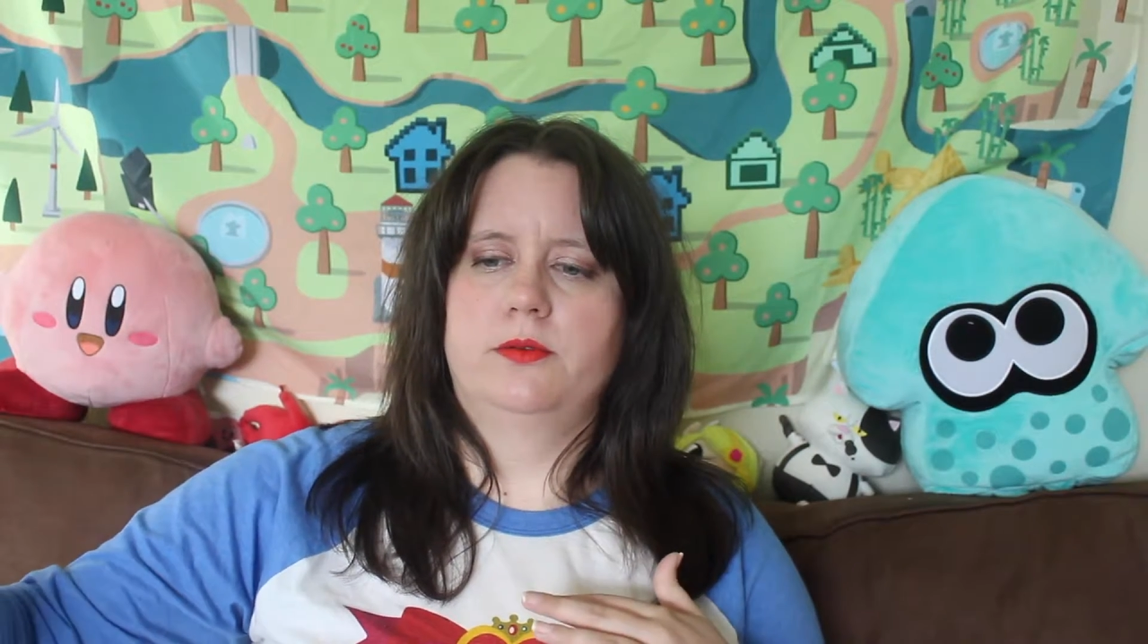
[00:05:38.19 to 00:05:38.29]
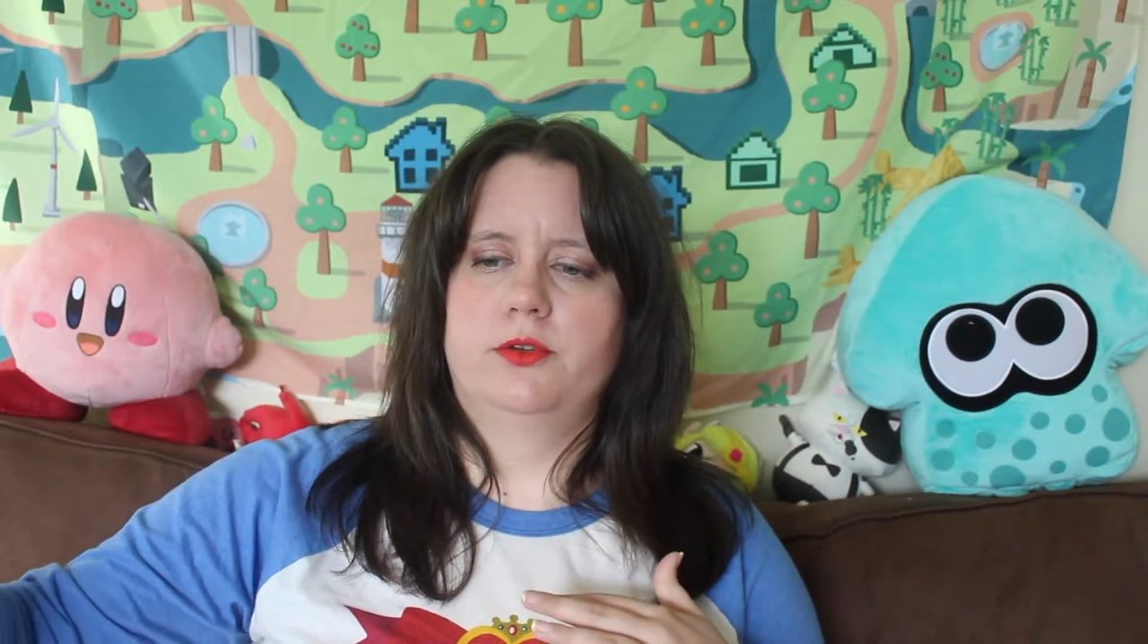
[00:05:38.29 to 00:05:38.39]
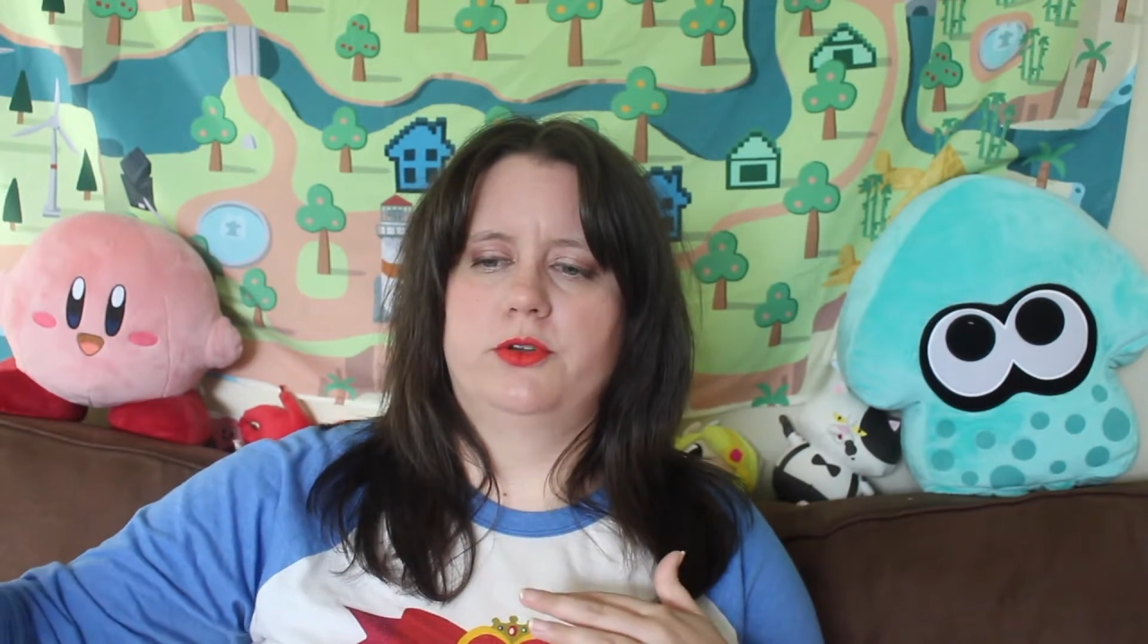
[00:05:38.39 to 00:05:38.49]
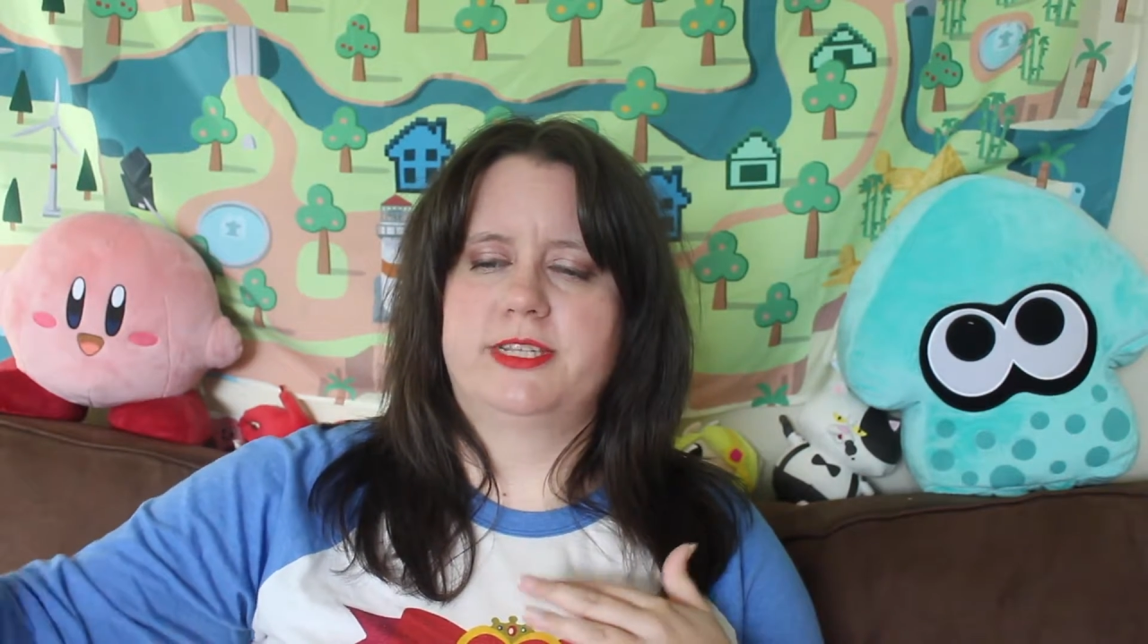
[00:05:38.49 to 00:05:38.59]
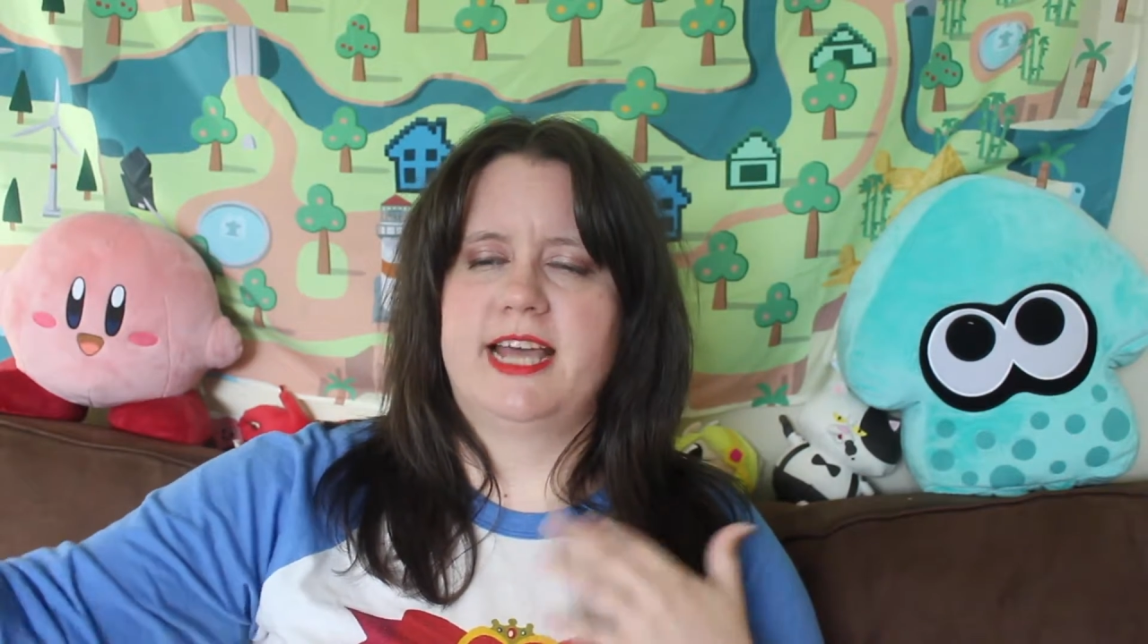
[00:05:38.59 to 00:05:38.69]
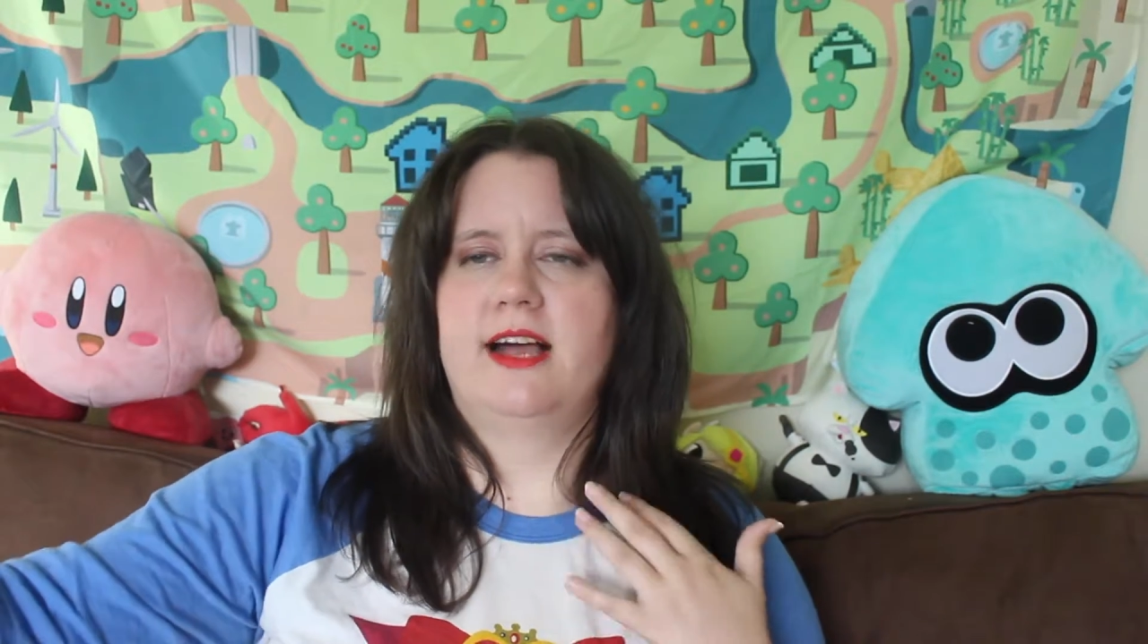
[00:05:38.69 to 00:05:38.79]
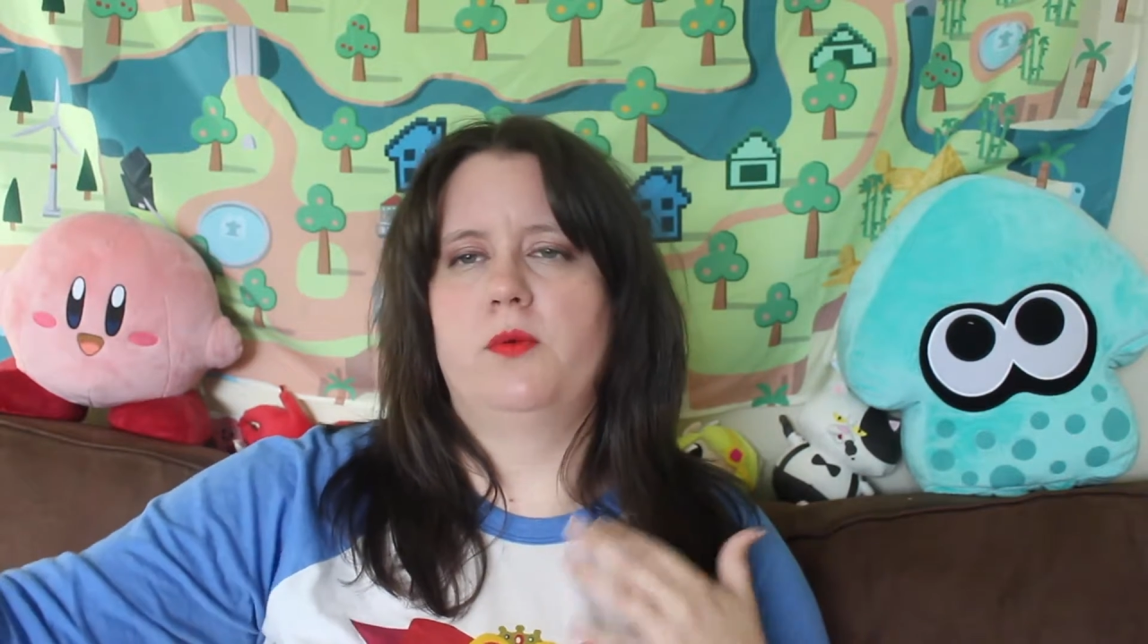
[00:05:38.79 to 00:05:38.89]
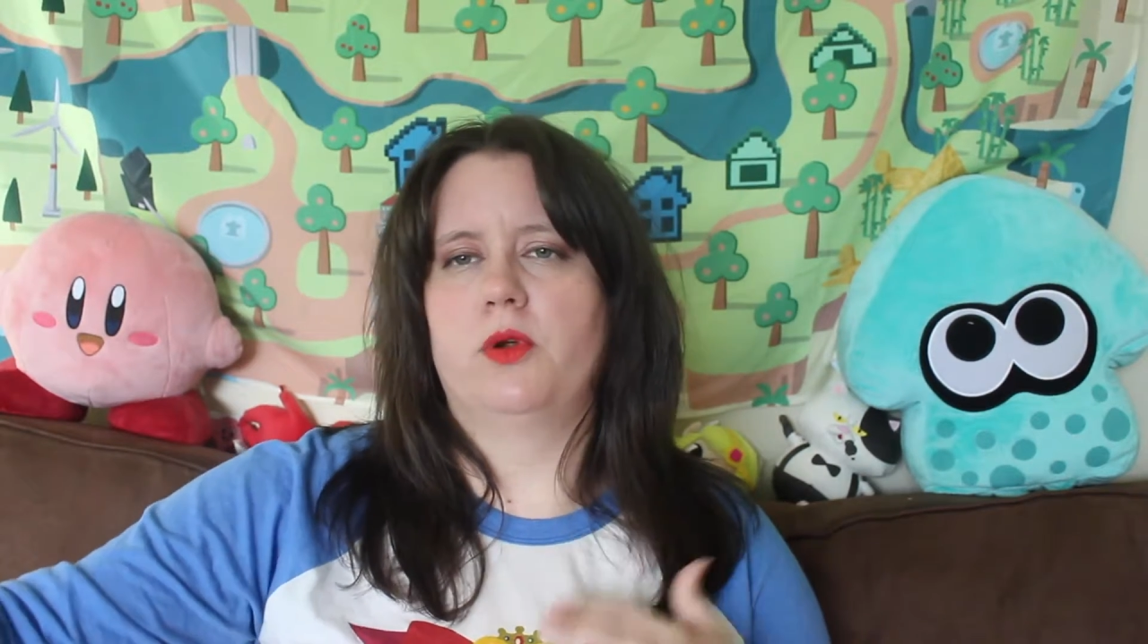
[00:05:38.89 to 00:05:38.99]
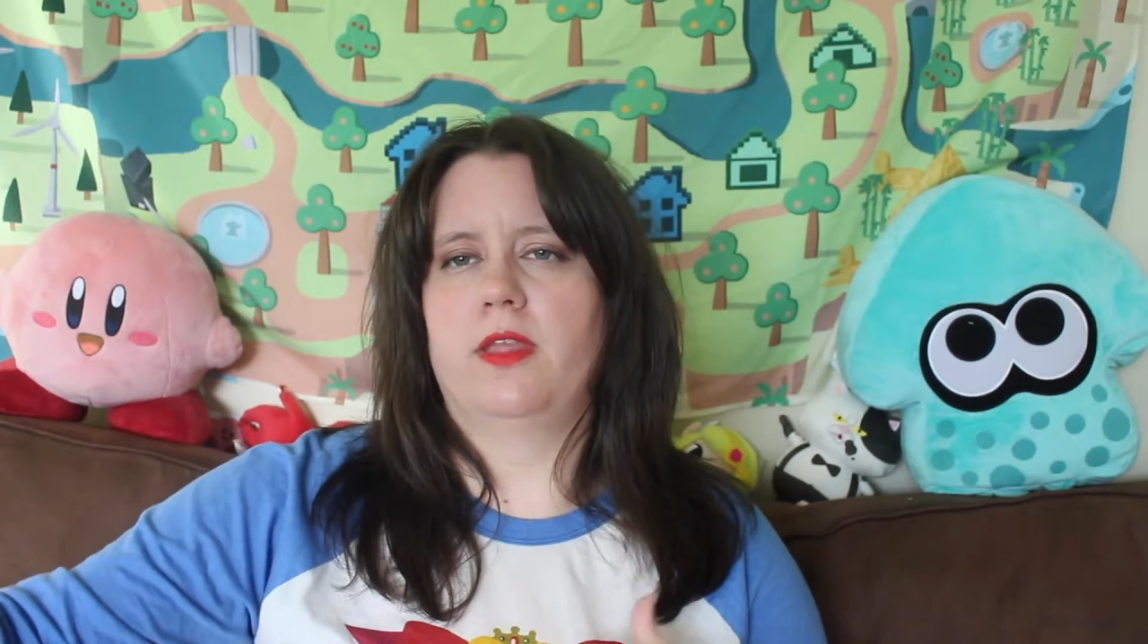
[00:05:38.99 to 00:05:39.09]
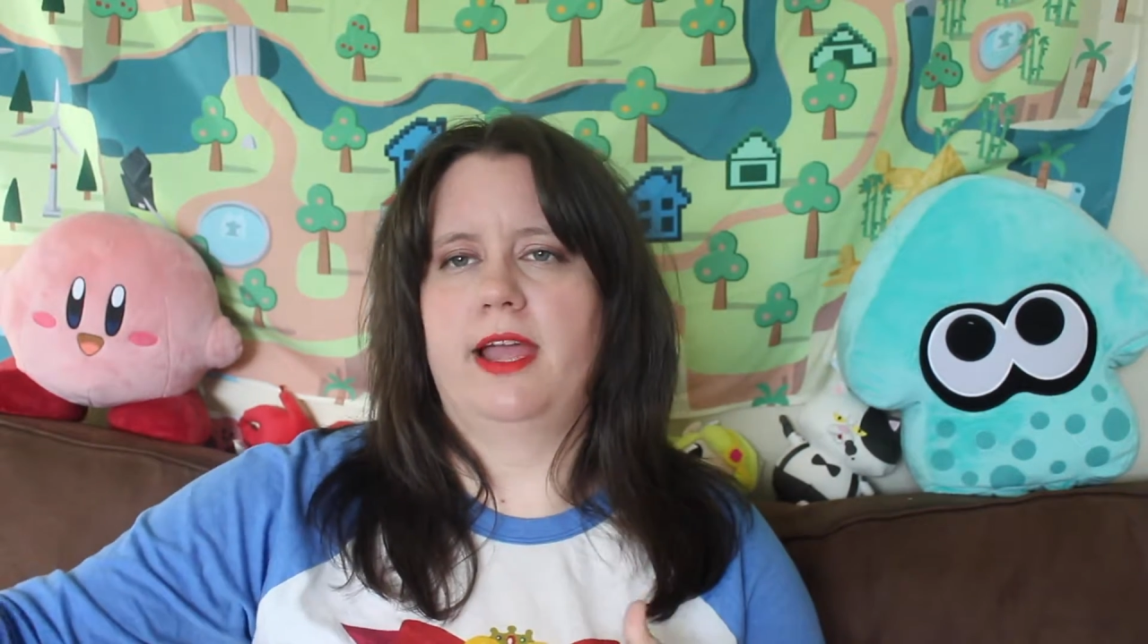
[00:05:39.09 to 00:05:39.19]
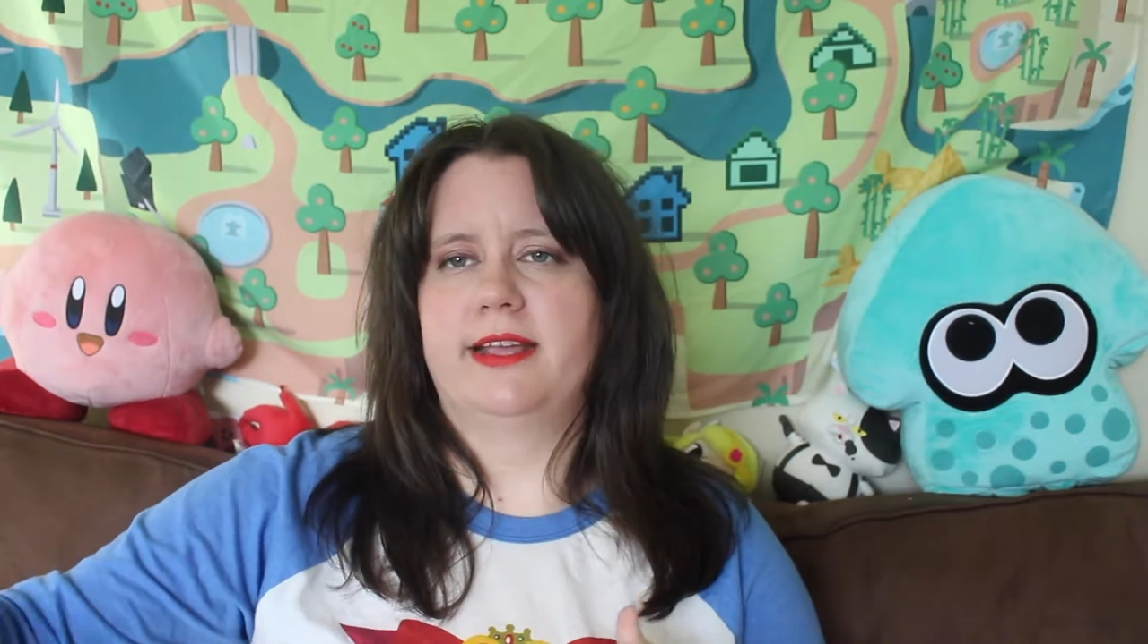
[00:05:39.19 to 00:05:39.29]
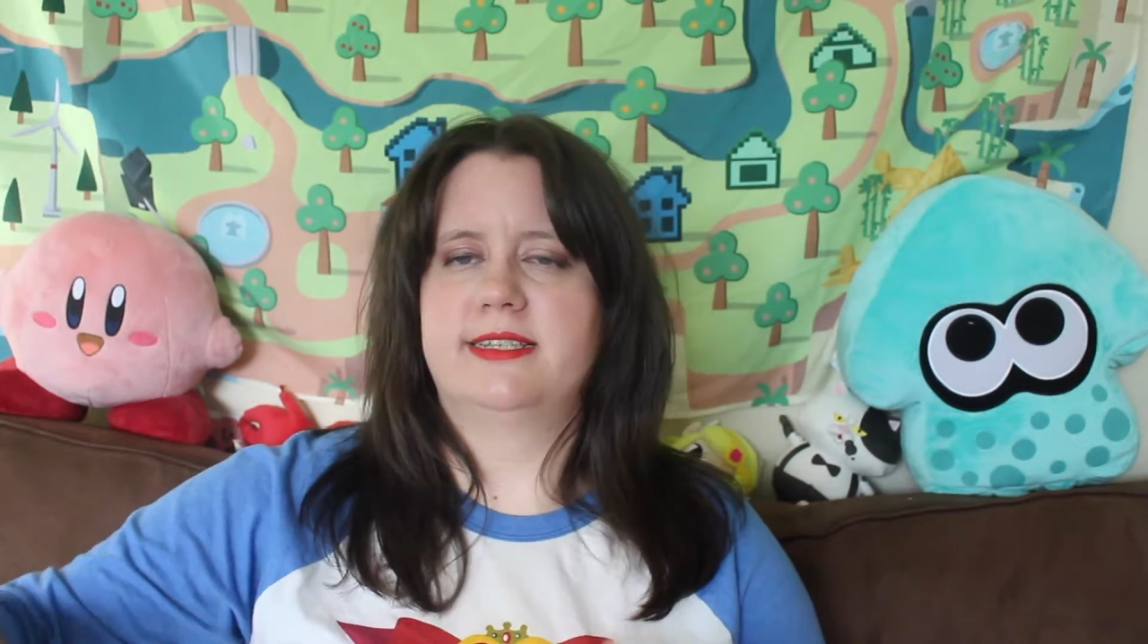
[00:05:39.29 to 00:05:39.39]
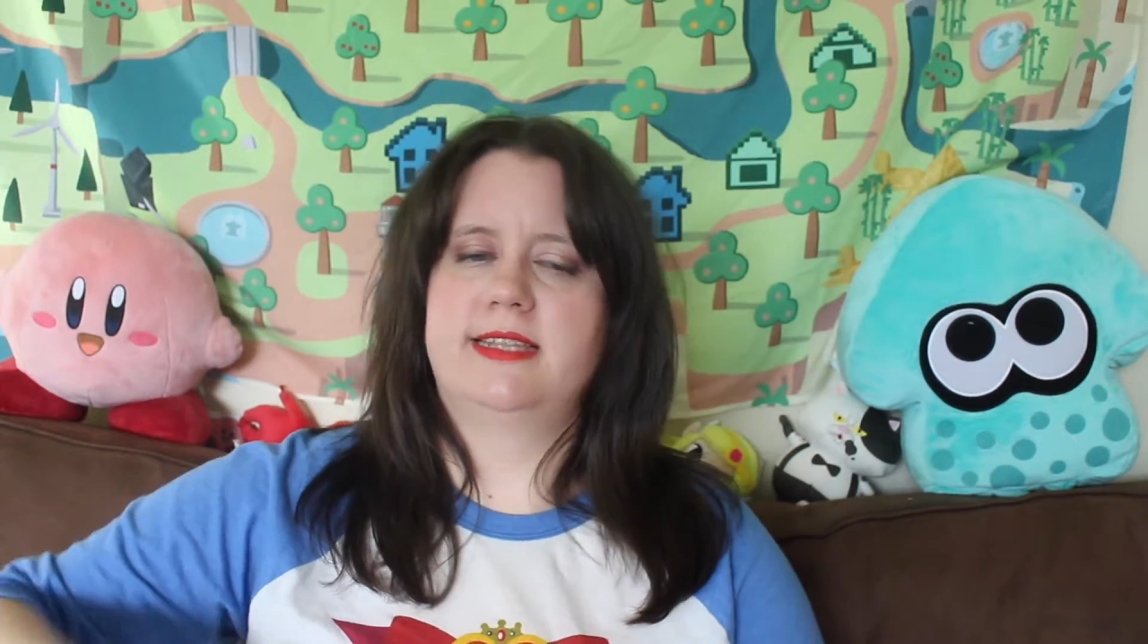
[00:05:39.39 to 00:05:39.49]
you could tell where like